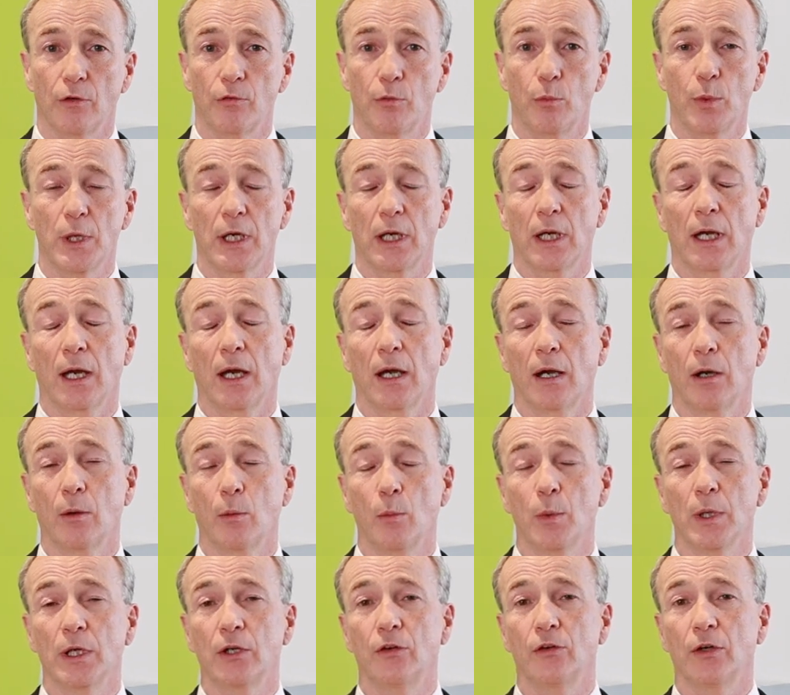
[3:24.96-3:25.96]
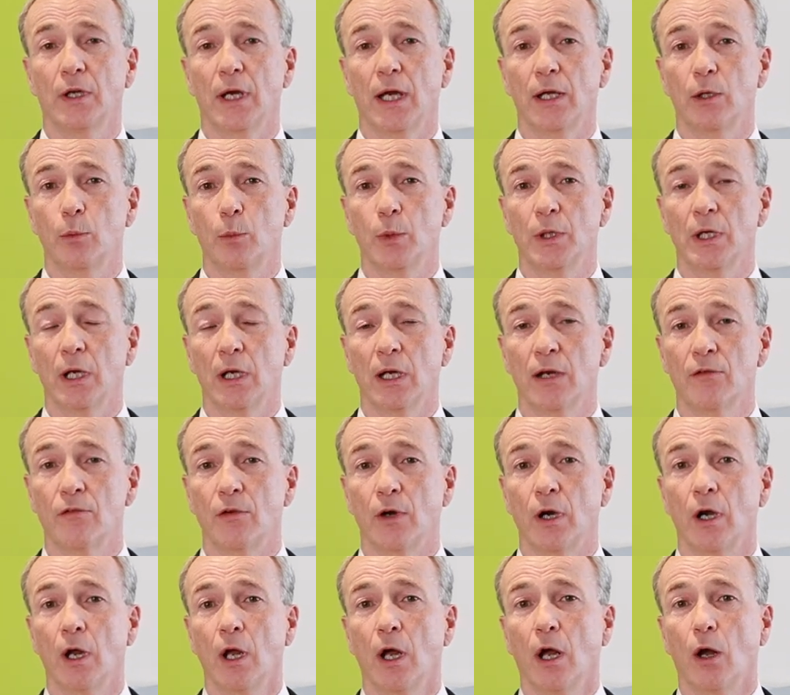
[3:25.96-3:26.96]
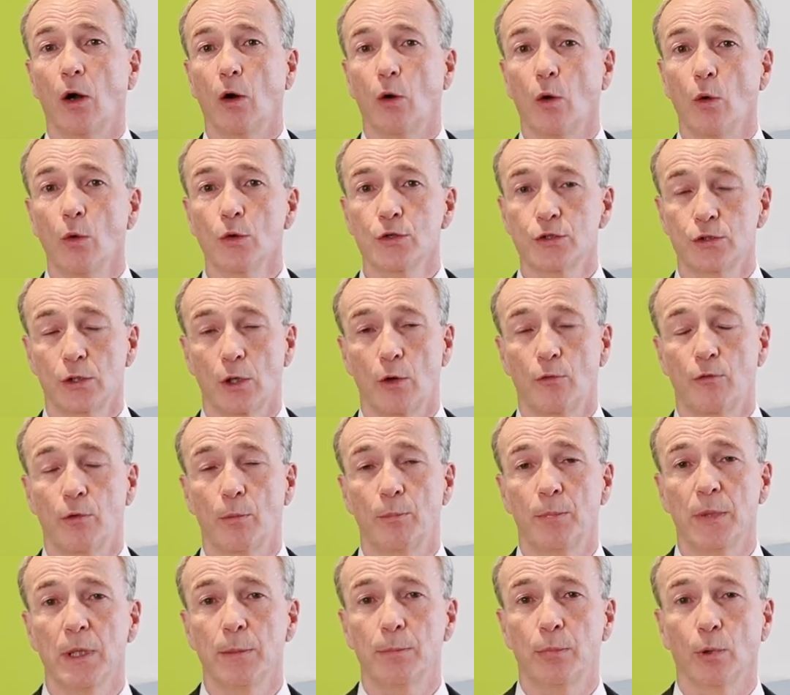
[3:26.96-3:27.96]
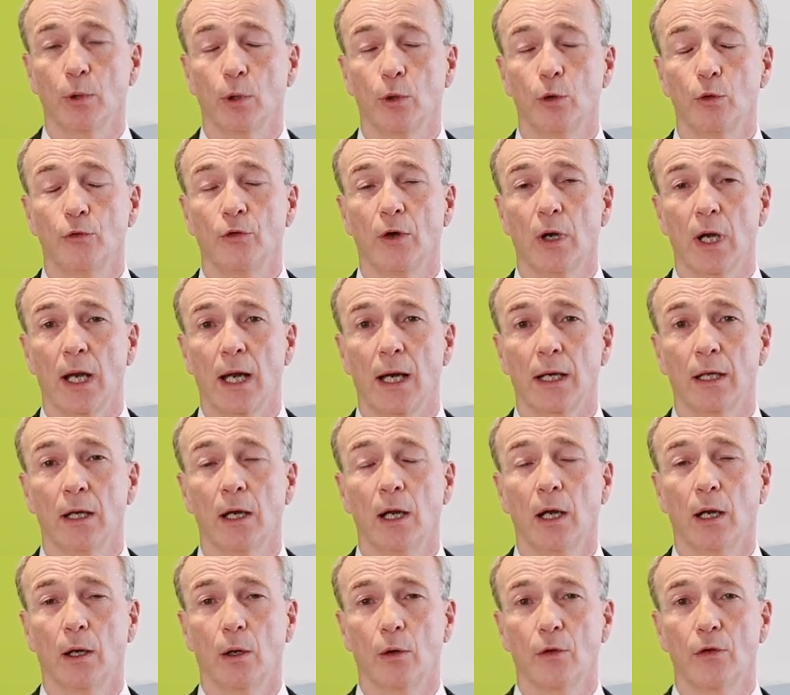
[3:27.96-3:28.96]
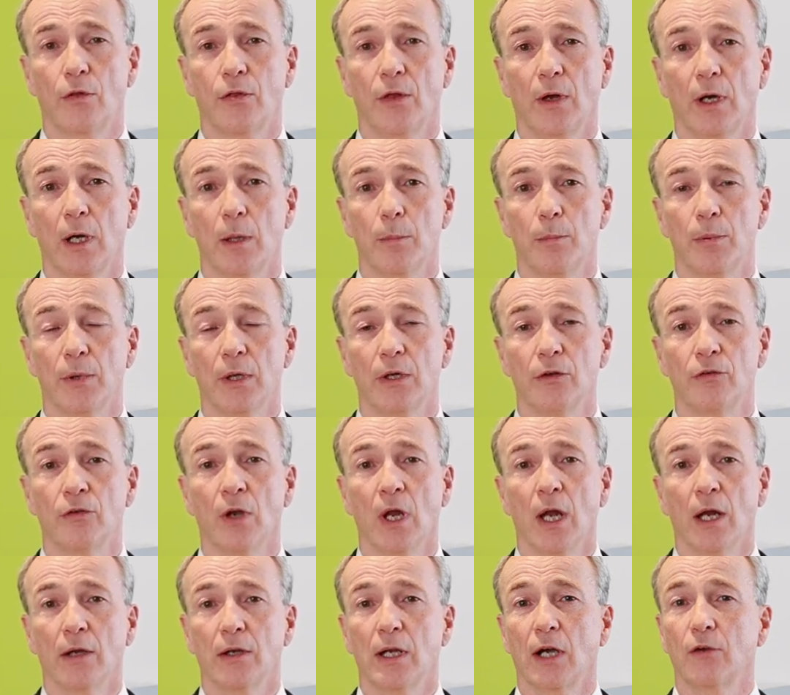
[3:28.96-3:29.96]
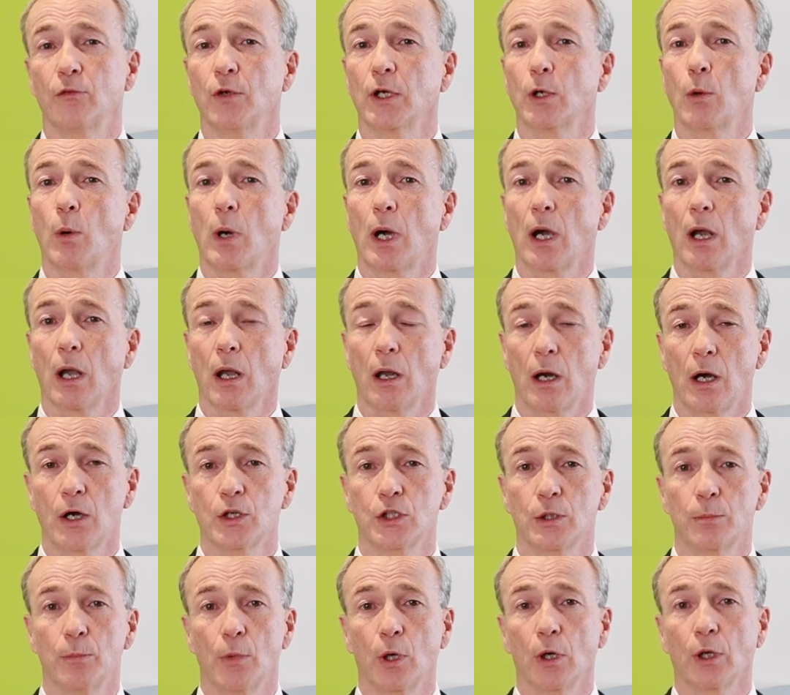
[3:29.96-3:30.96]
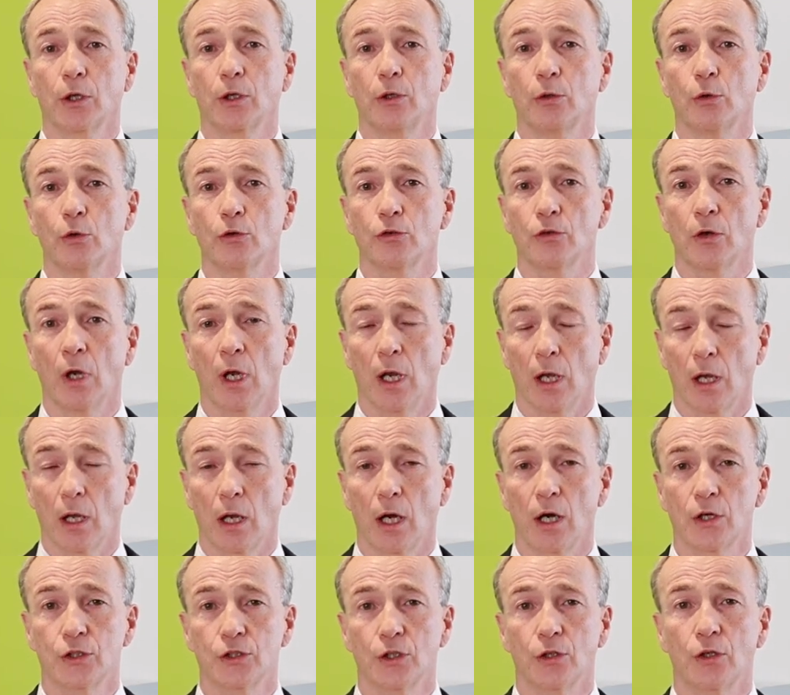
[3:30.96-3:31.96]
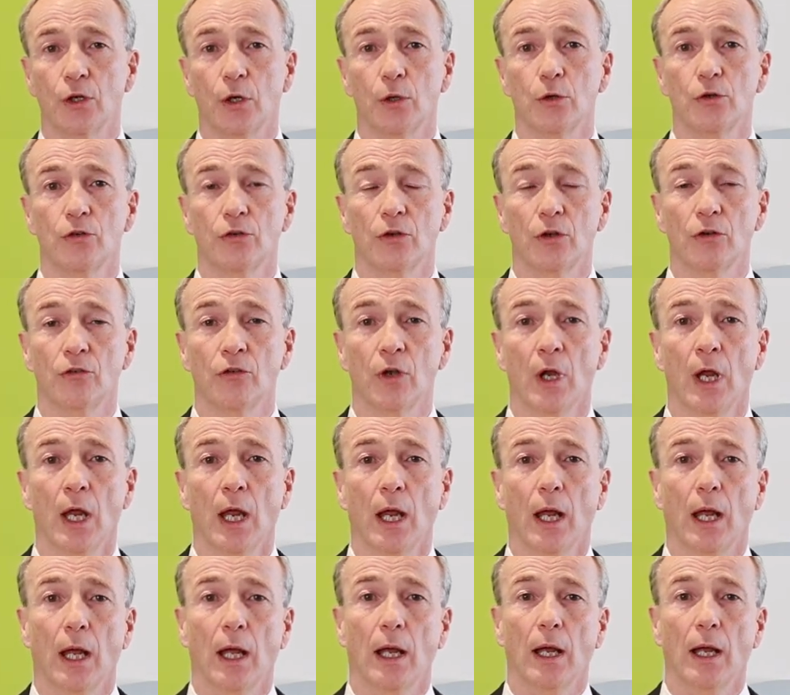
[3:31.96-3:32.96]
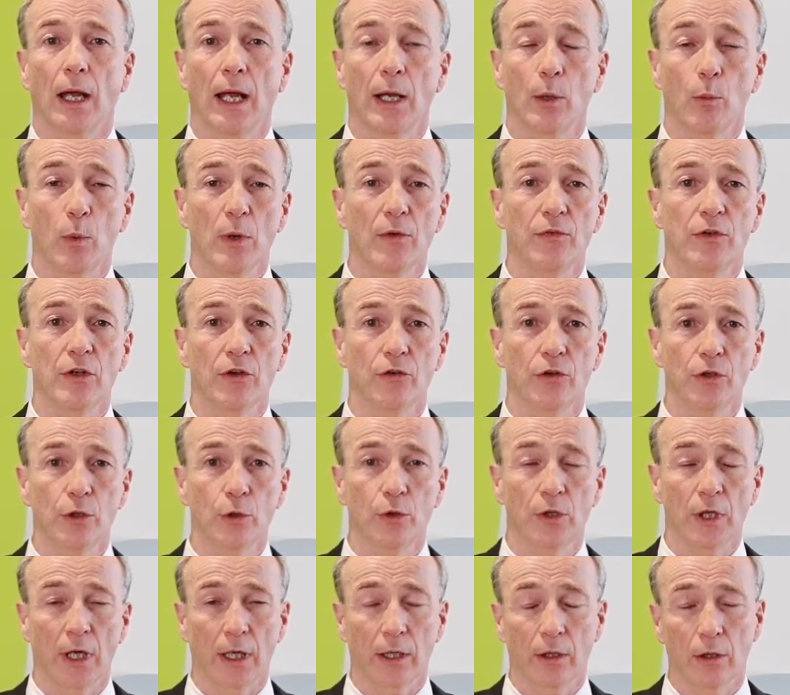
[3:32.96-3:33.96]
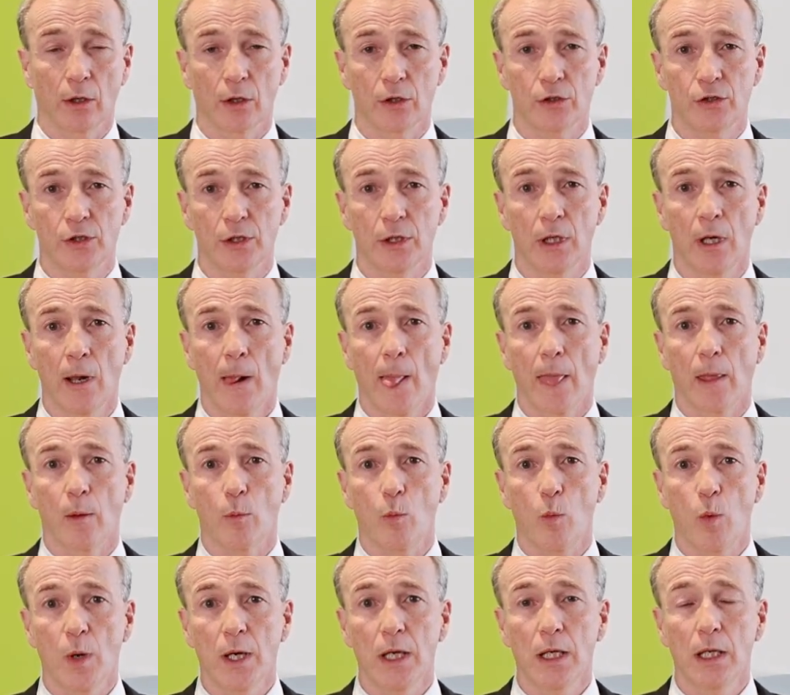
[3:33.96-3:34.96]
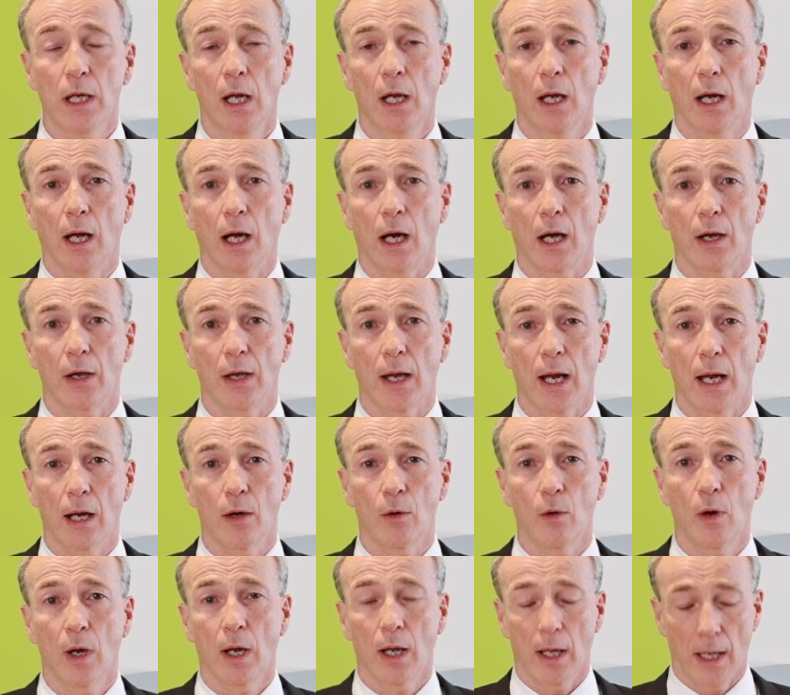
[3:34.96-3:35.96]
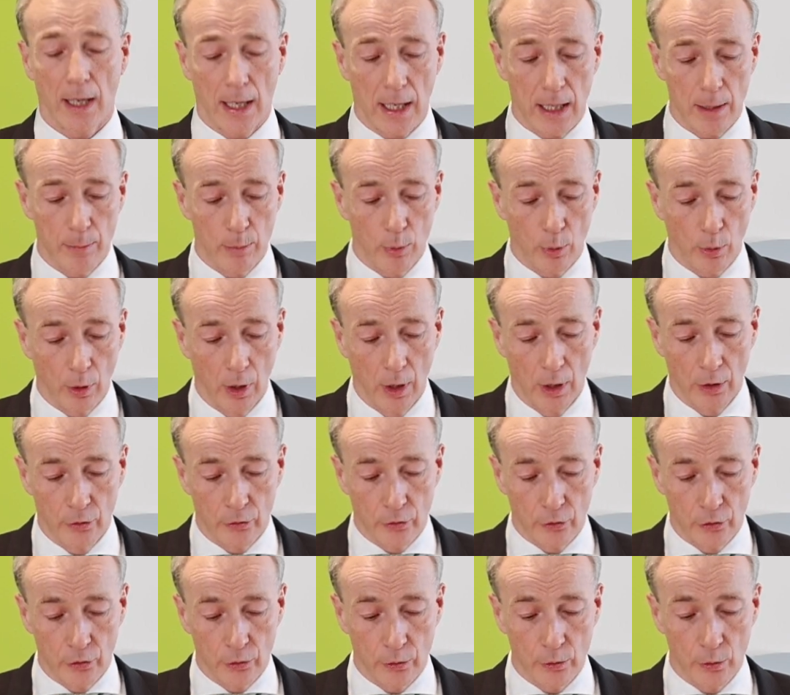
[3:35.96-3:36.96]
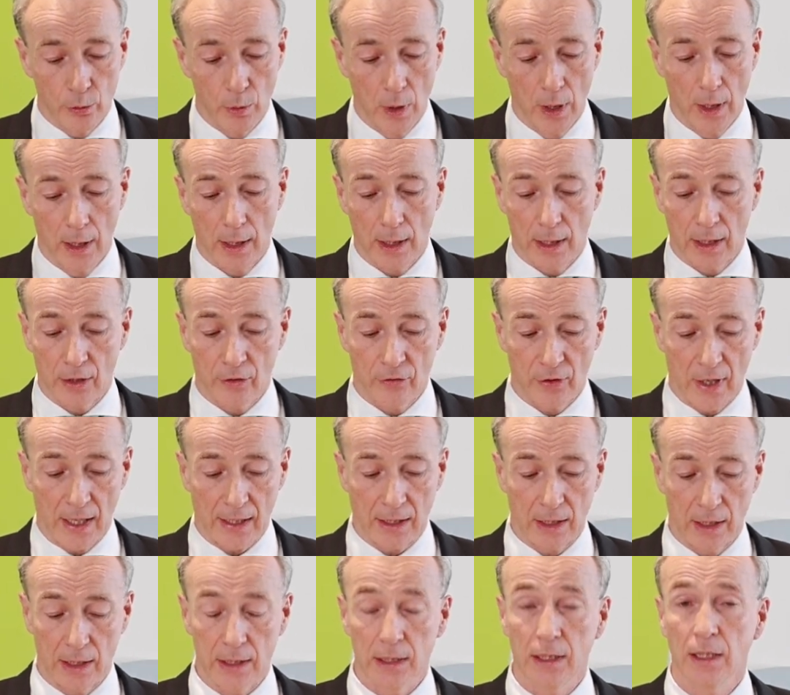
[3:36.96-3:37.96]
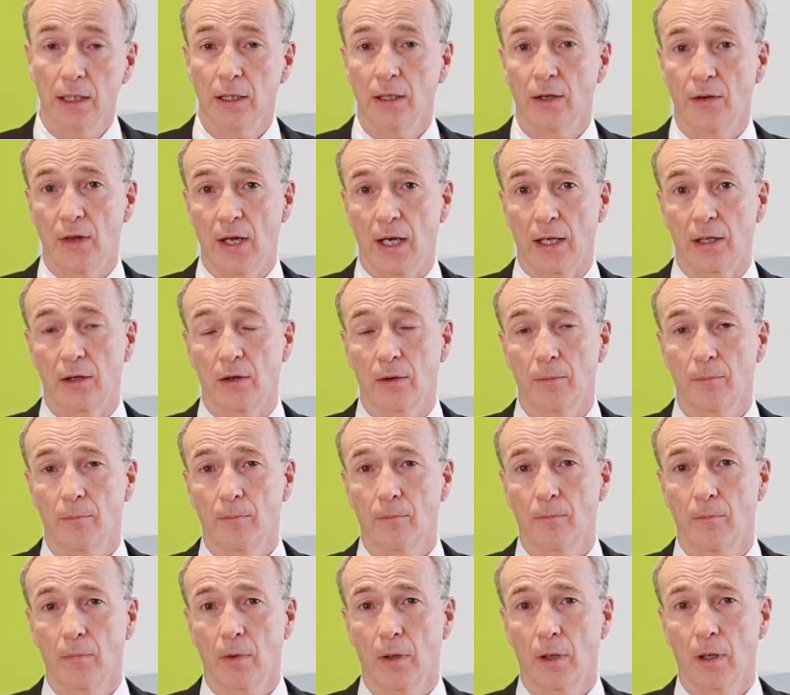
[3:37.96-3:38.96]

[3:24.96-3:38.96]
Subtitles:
of we care, we create, we deliver, also for people who rely on therapies that require larger molecules, larger doses. And with this new technology, we are now able to do exactly that.